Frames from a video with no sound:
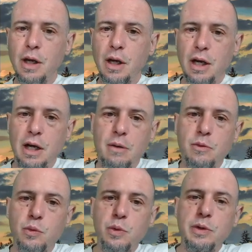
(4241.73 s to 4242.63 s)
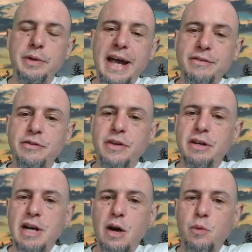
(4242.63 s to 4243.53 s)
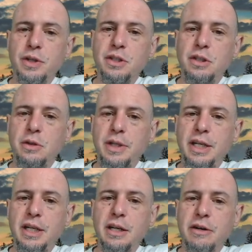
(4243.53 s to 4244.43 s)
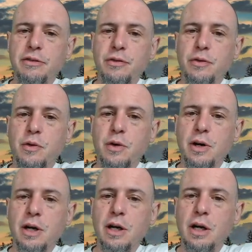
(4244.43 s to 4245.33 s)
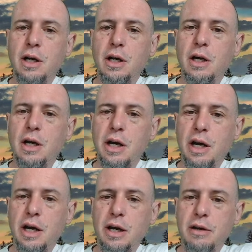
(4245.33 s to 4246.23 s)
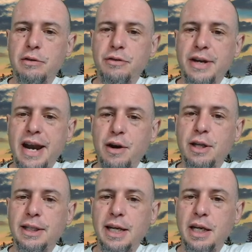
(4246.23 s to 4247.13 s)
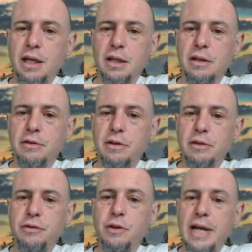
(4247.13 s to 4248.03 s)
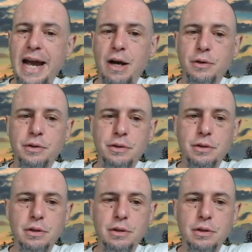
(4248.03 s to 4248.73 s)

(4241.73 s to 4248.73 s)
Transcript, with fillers: Um, we would have to figure out what to do here for uh, for calculating full house,